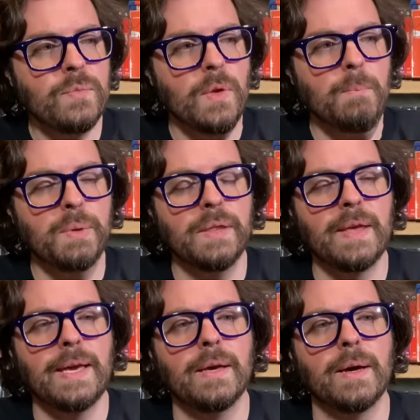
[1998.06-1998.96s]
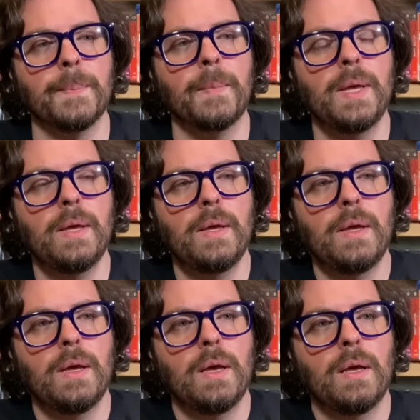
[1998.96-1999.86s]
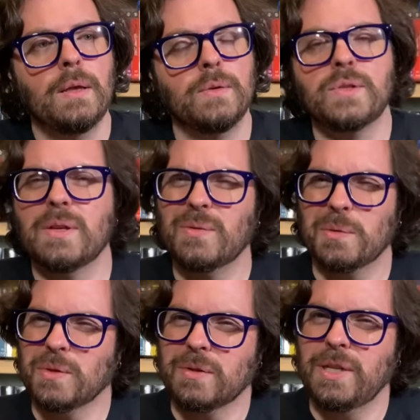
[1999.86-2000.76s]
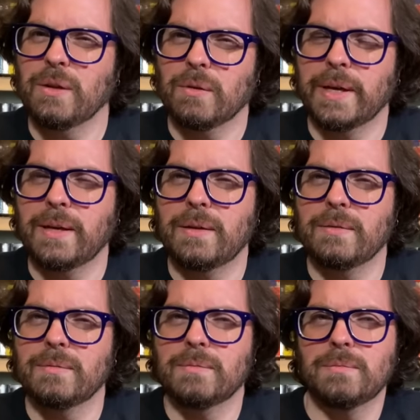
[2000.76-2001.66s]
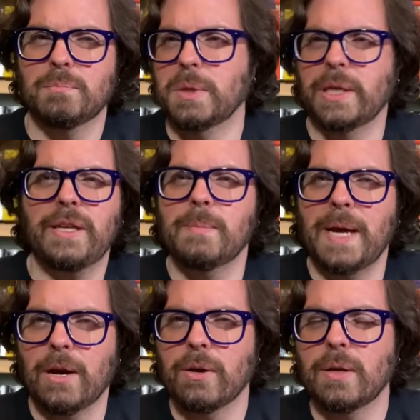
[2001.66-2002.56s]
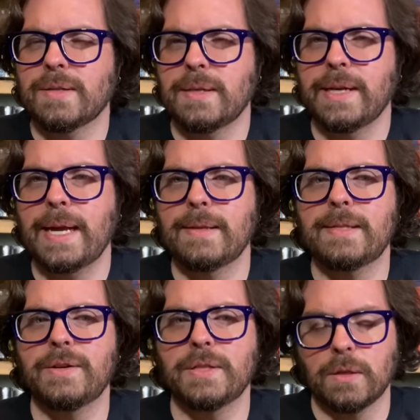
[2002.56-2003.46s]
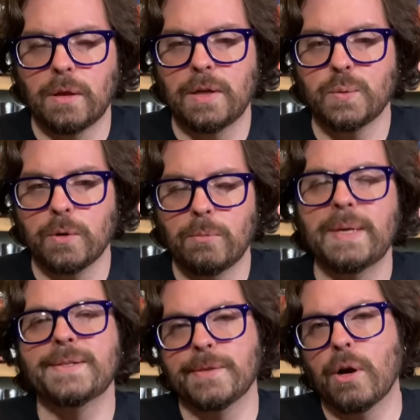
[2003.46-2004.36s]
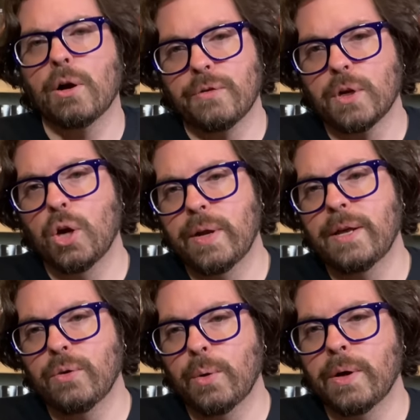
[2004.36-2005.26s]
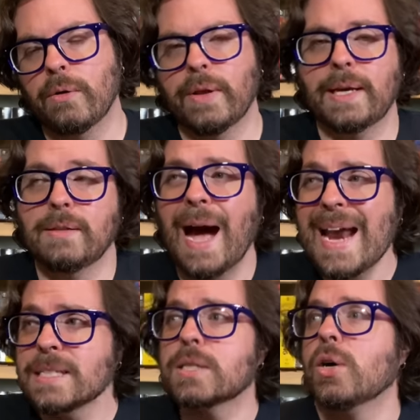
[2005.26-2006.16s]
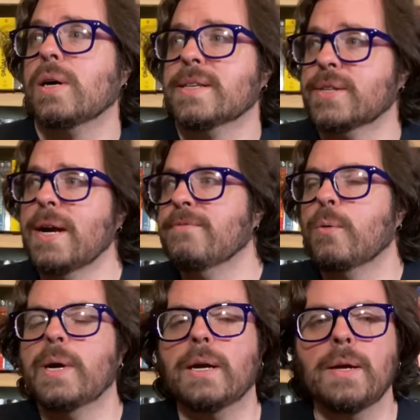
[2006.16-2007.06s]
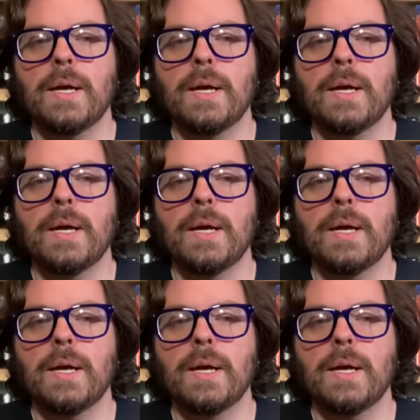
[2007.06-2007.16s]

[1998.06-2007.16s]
But they... It was, you know, like Millennium Era syndicated series, The Lost World, based on the Arthur Conan Doyle. Like, dinosaurs are everywhere.